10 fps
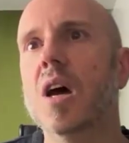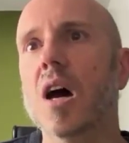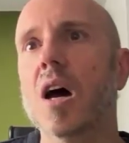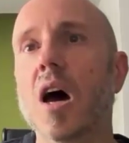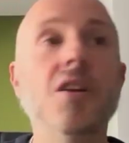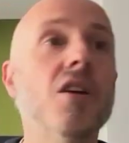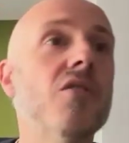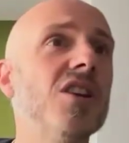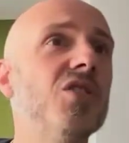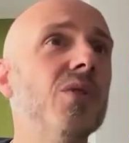Uh,
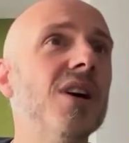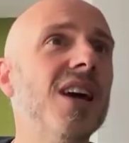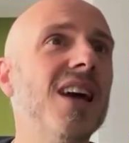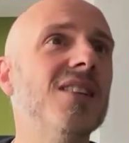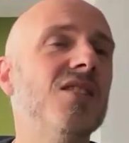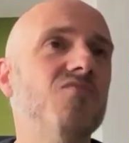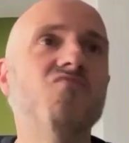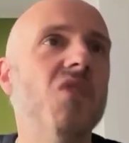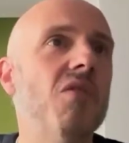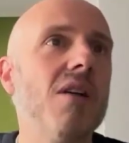undergraduate, it's
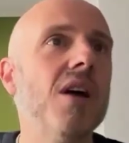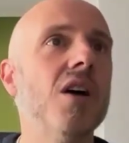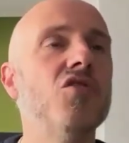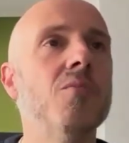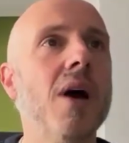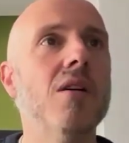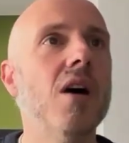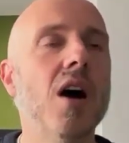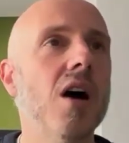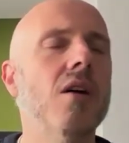around 100 pound,
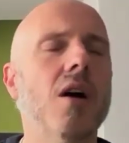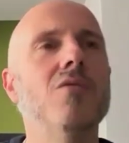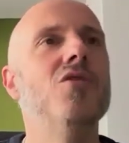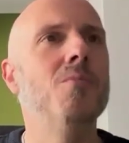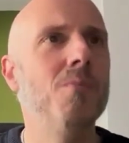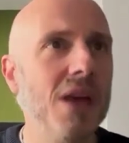100